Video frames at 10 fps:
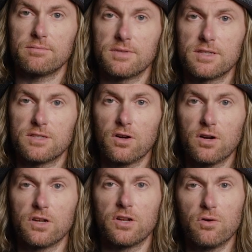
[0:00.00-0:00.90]

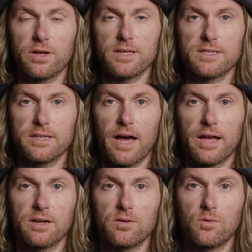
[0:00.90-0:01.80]
started to notice
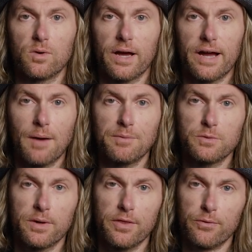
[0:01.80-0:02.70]
that when I got
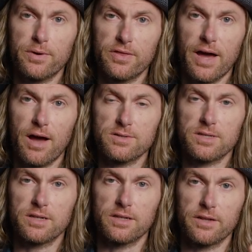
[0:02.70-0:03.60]
between
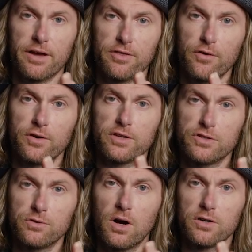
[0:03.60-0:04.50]
3,000 and like
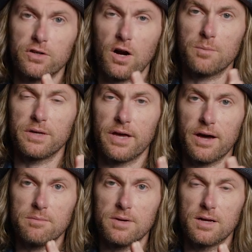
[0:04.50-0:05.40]
3,200
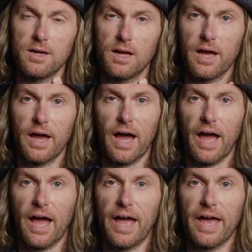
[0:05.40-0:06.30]
RPM,
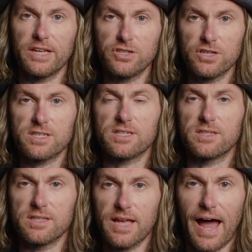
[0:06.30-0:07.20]
it just
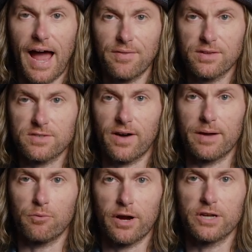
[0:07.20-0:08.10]
had this
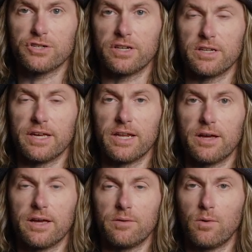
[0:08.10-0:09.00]
vibration. And
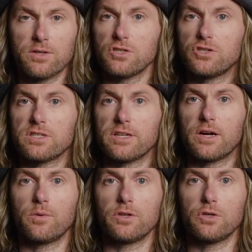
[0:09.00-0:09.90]
it wasn't just
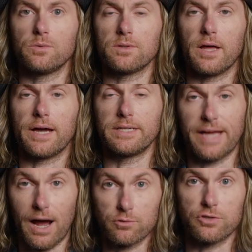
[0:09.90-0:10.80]
like when you would like
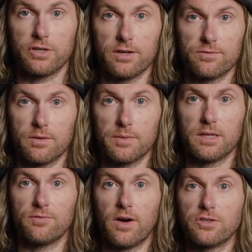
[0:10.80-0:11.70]
downshift. I mean,
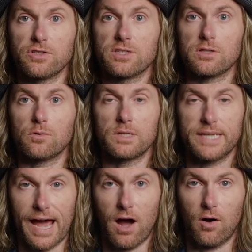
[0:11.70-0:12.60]
if I just slowed
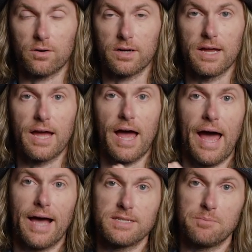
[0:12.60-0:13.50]
down
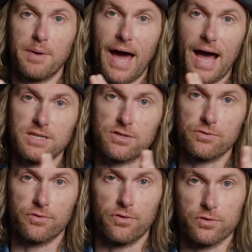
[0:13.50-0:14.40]
as it passed
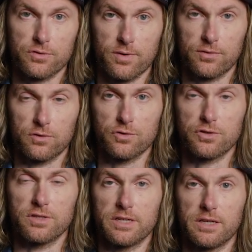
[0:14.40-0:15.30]
through those
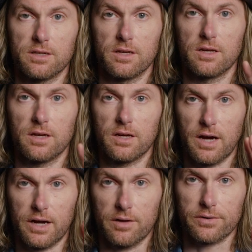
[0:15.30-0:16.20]
revolutions, it
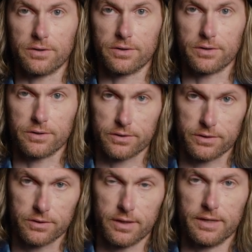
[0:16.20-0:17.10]
kind
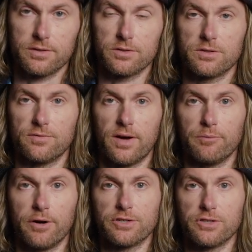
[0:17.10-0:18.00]
of like there's a
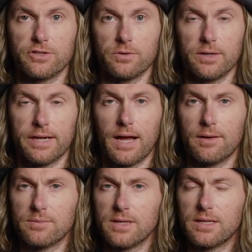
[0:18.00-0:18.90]
vibration to it. And
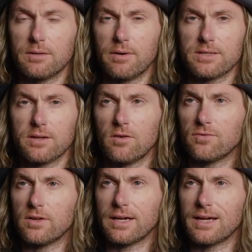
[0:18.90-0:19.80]
I'm thinking to
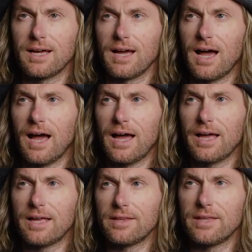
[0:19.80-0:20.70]
myself, like,
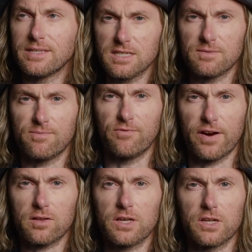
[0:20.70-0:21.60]
this is
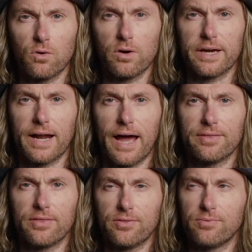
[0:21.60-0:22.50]
fairly annoying. And
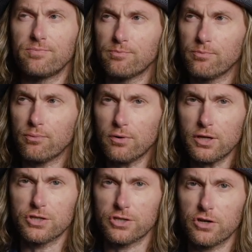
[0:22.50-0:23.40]
I
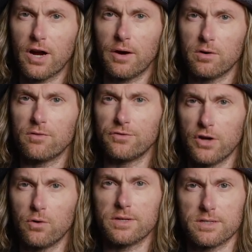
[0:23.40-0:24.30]
pretty sure I would have
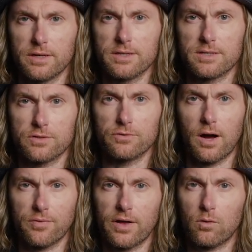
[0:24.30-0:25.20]
noticed this
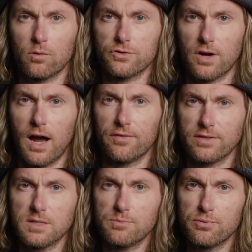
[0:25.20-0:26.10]
throughout that whole drive
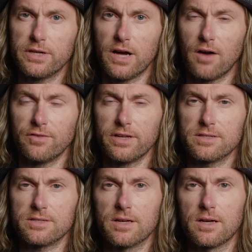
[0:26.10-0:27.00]
because it's pretty
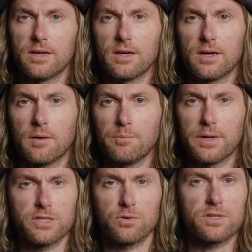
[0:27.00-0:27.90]
obvious.
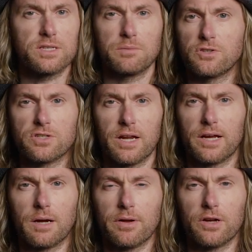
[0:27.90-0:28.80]
But it sort of seemed to just kind
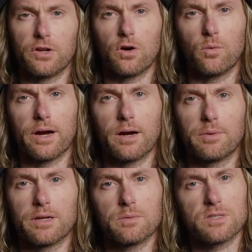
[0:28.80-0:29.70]
of come out of nowhere,
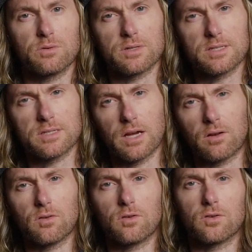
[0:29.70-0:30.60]
but it was sort of
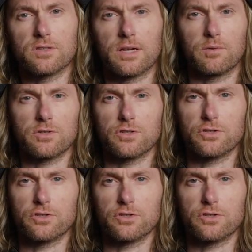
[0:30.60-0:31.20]
subtle, so I wasn't